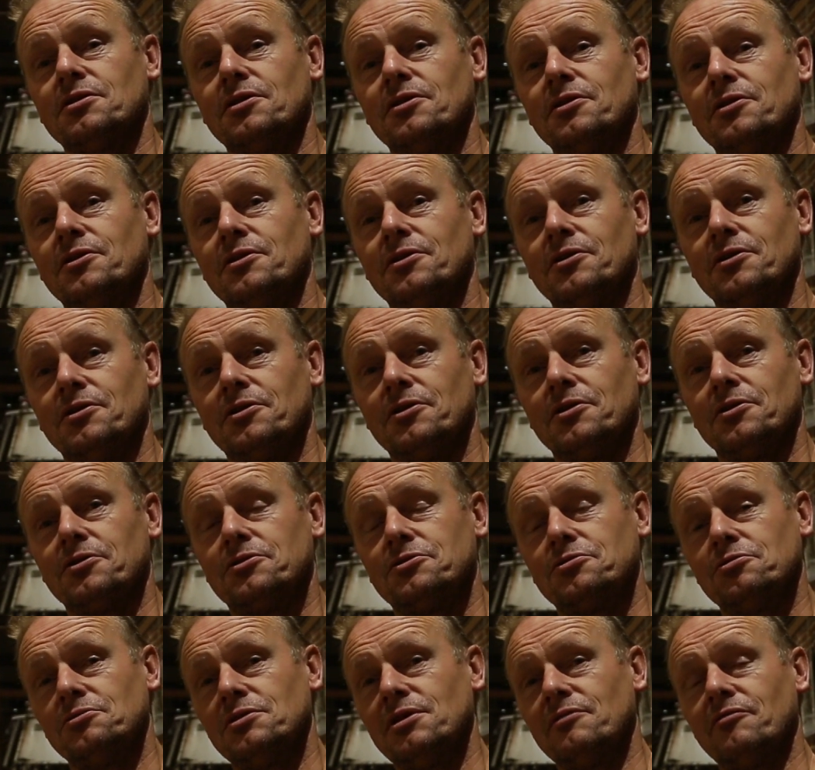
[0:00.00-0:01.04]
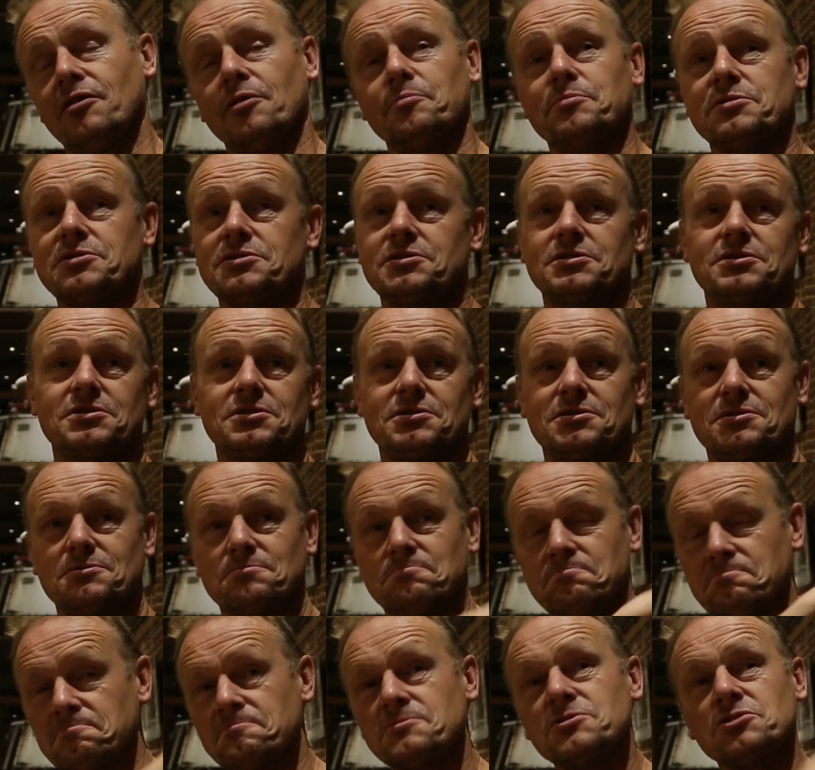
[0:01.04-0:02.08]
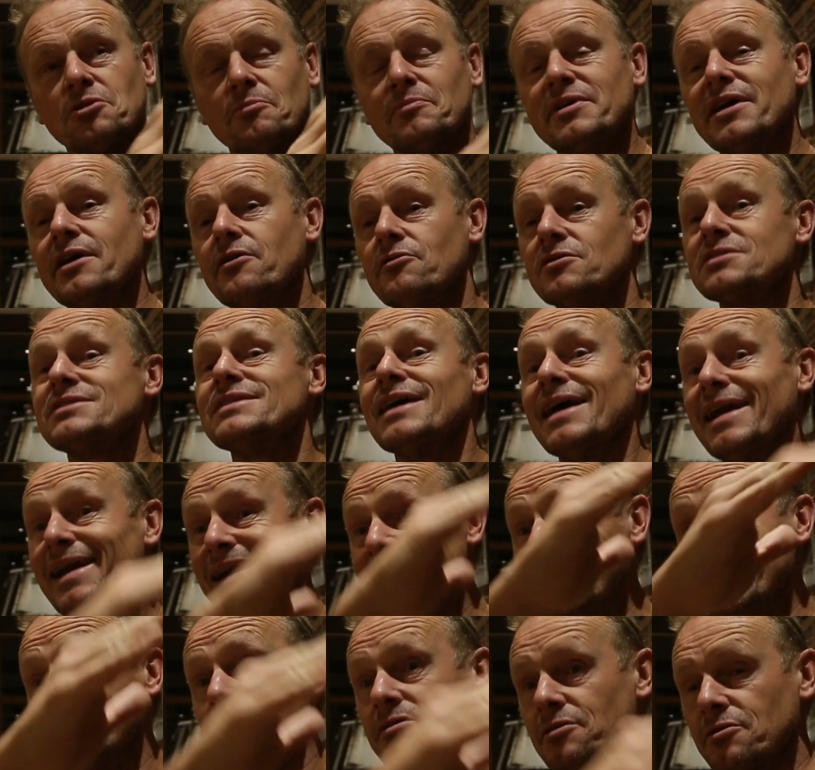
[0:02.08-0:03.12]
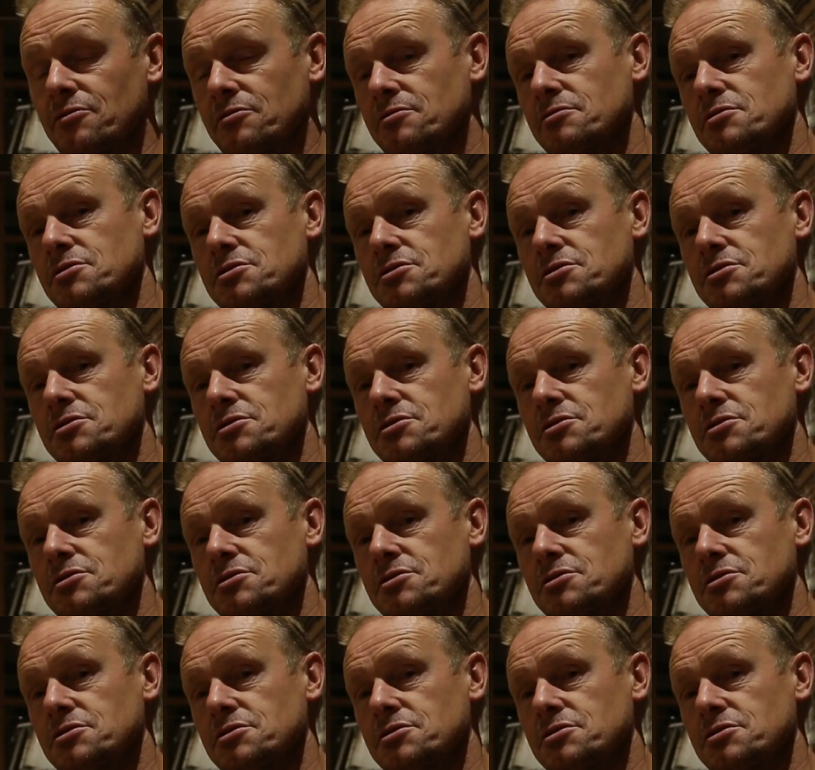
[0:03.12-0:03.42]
to develop some years later.